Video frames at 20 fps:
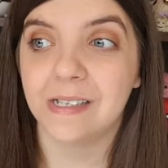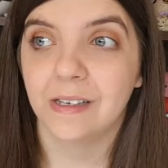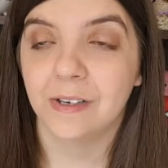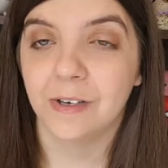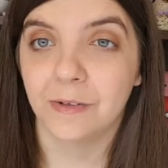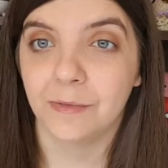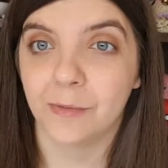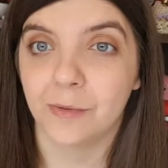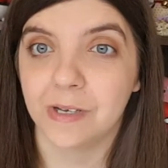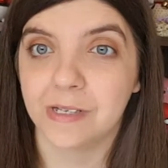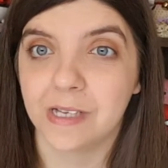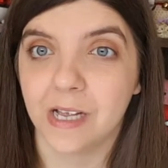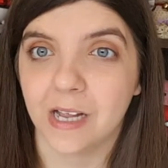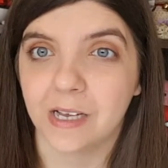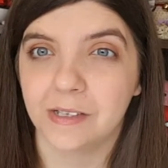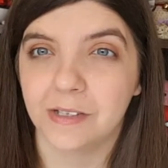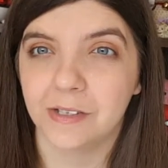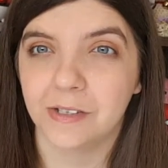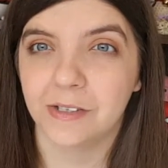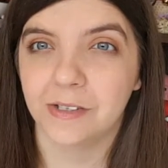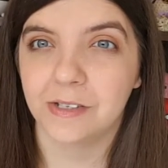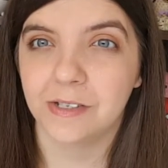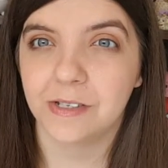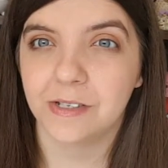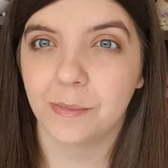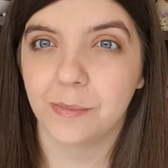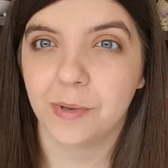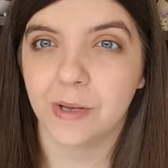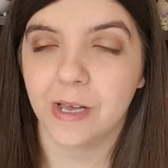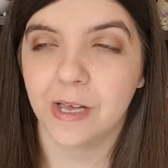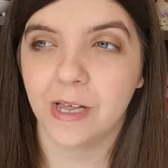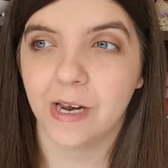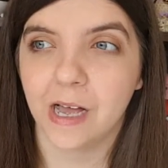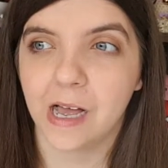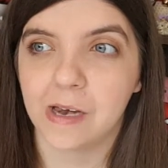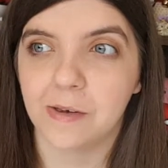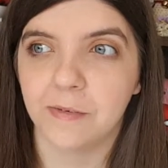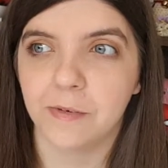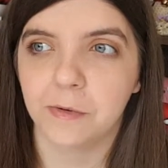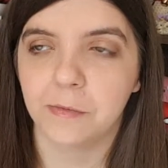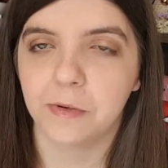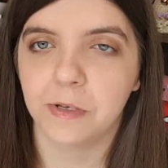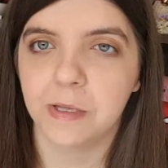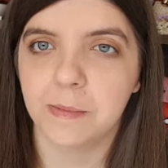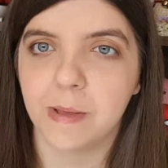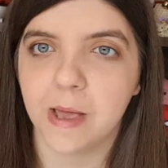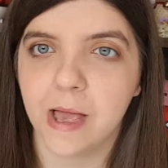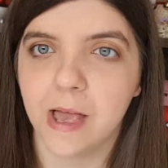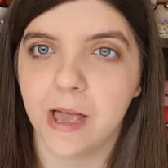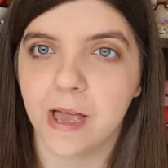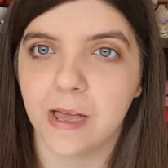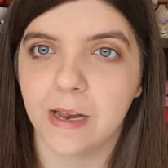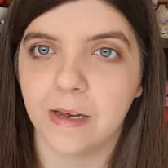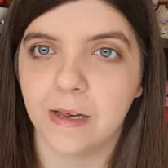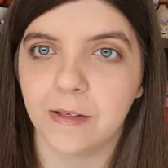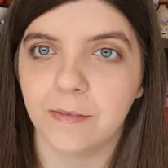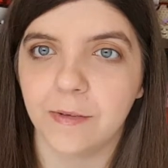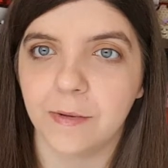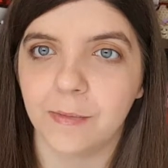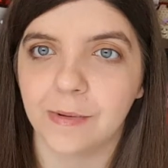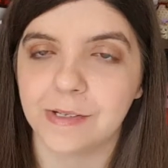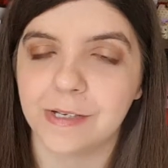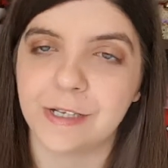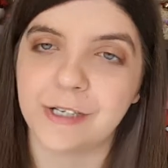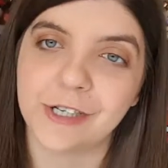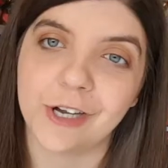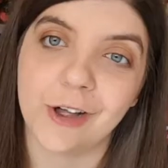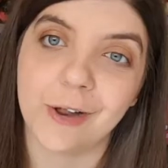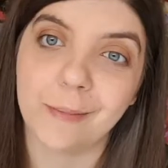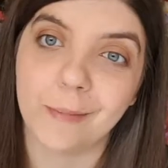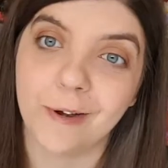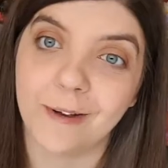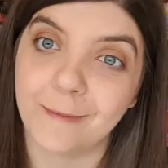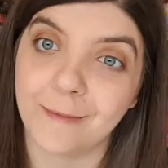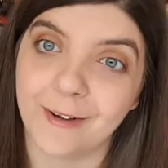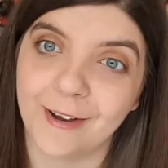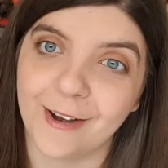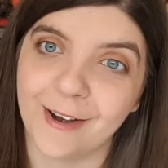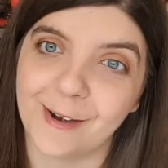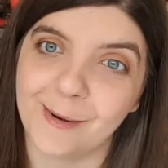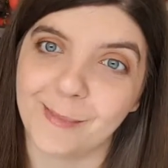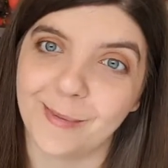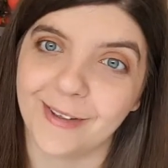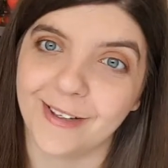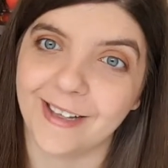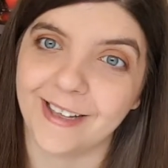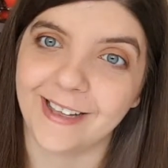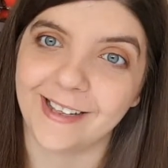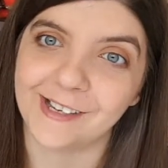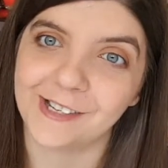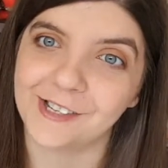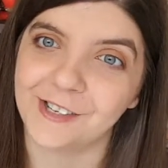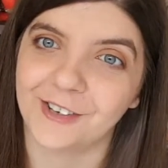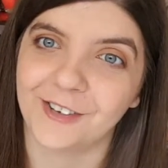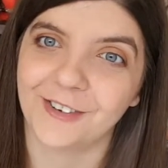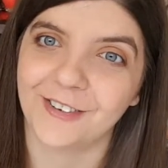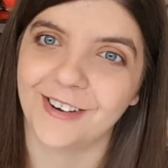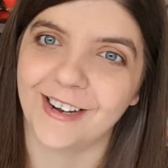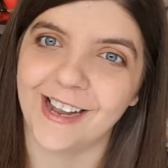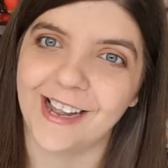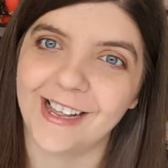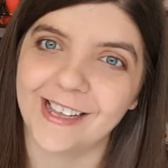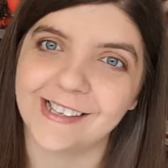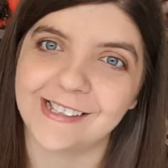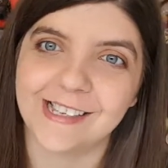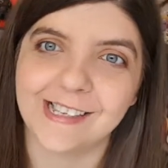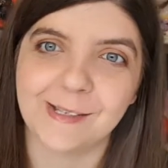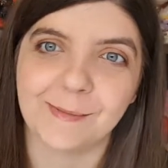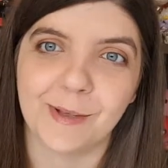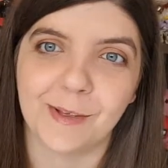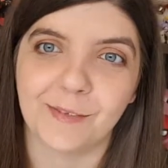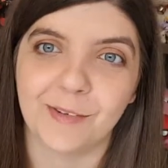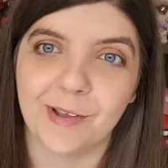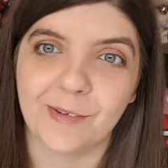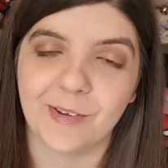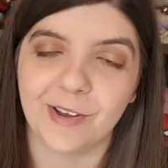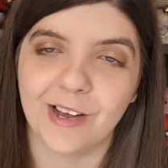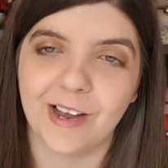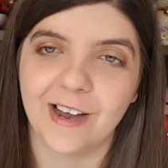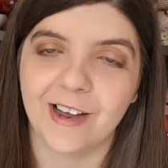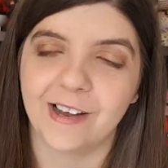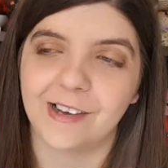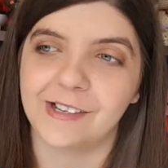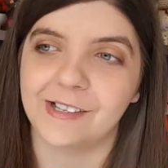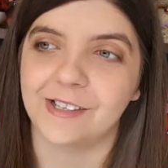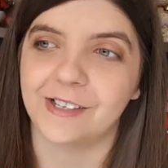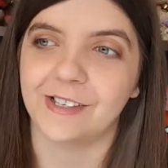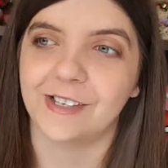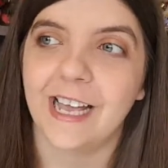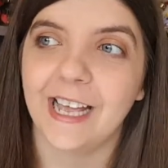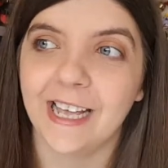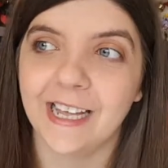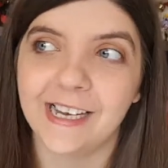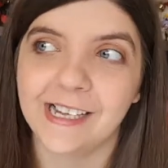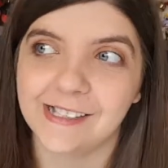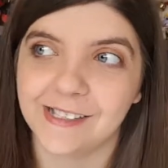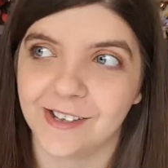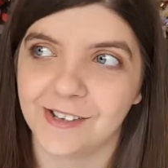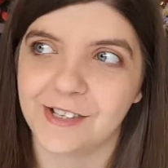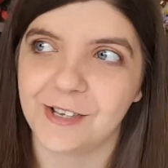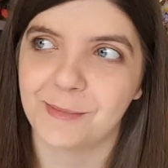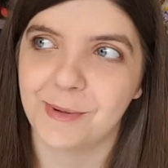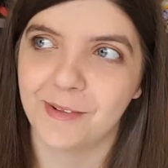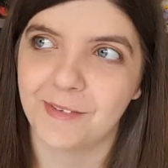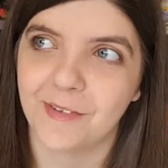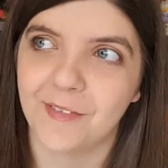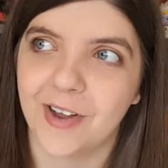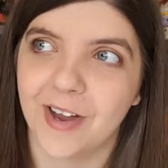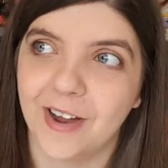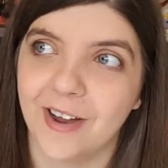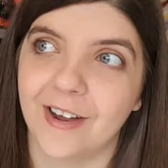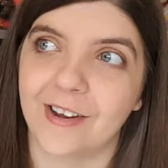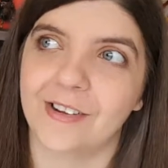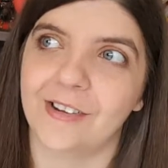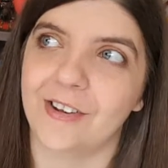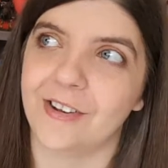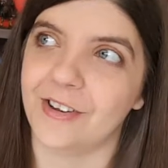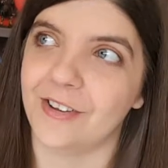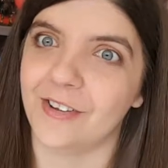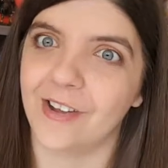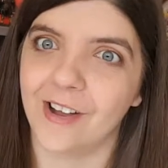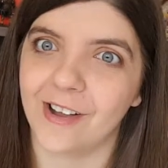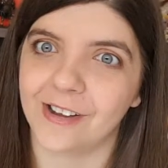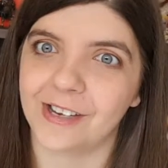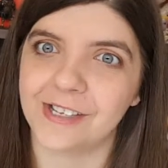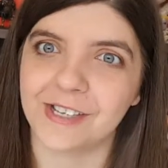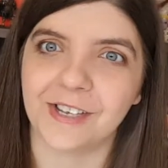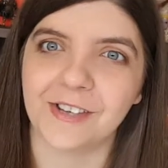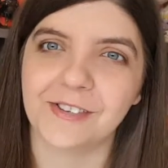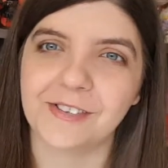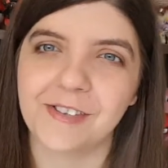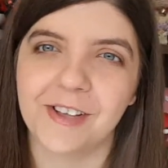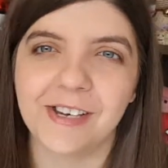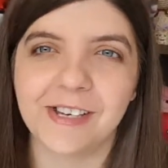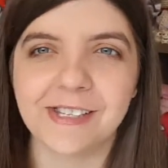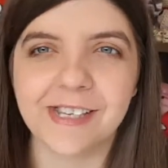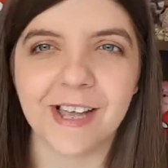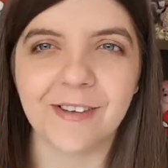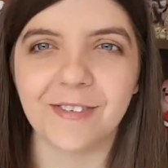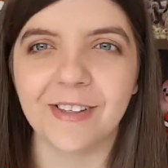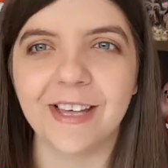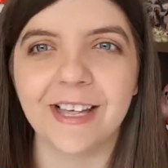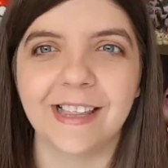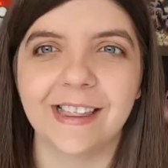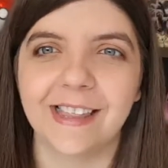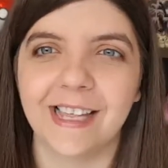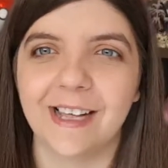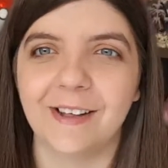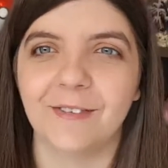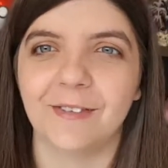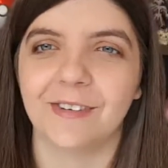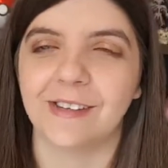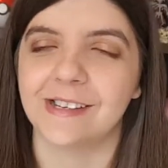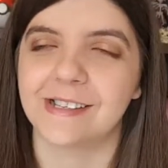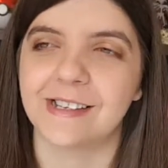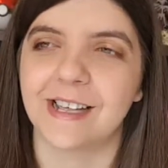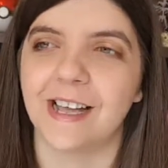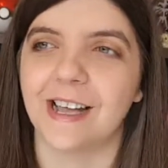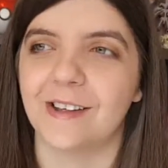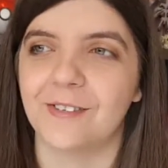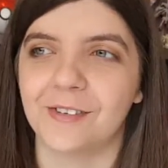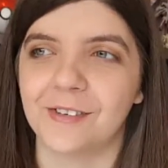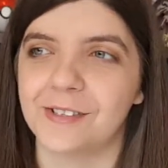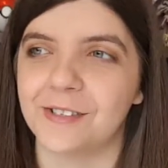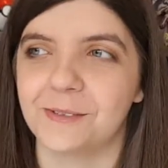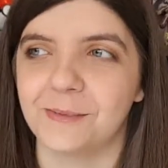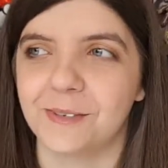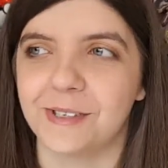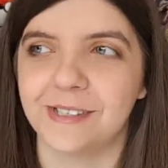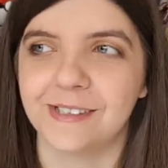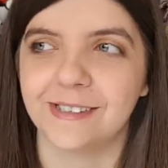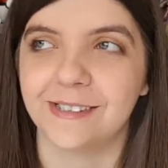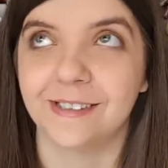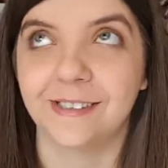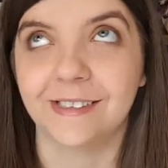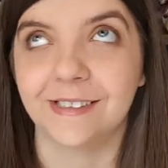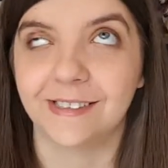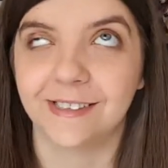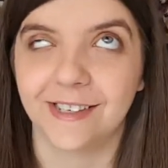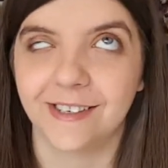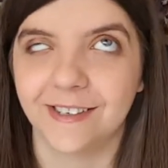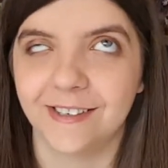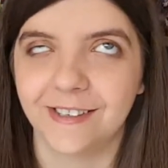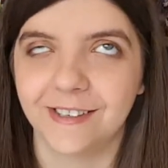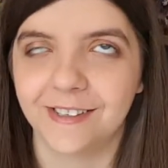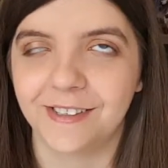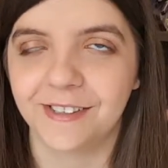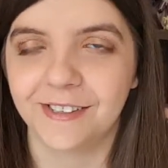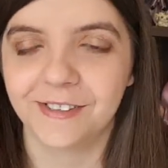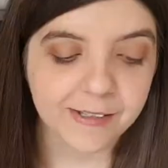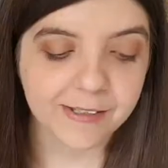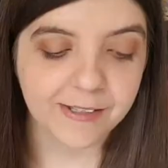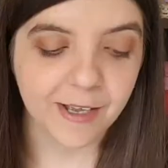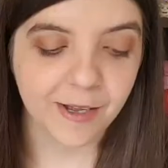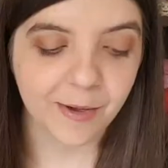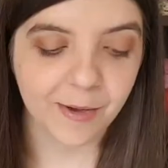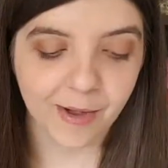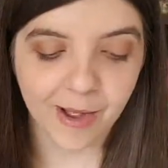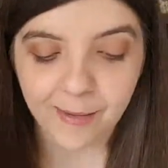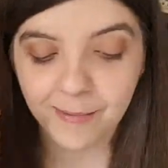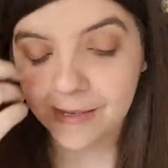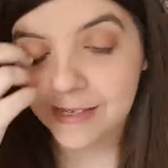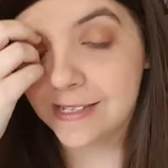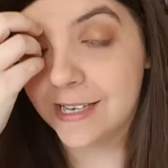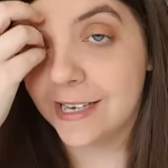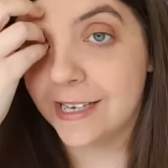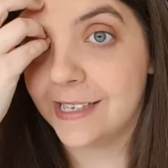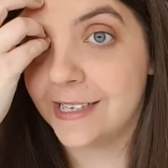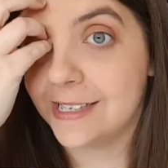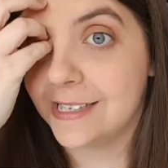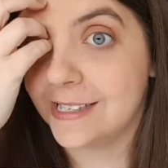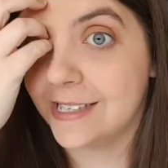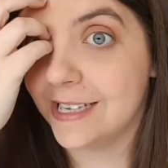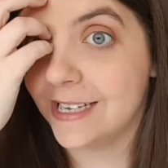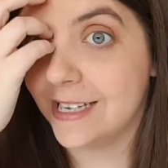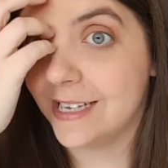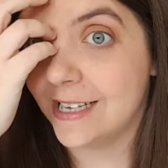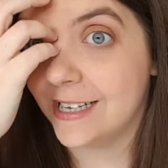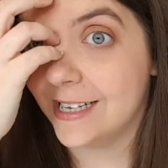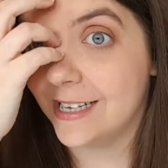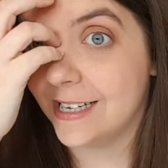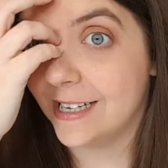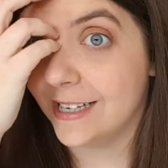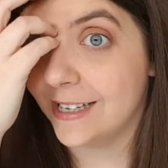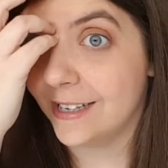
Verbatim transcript: new voice actors, but I'd feel really bad if it wasn't John Bergmeier playing Shigure because he's my favorite character and he's also my favorite character in Yu Yu Hakusho. So I just have like a thing for this guy for some reason, all his characters. So I'm excited to see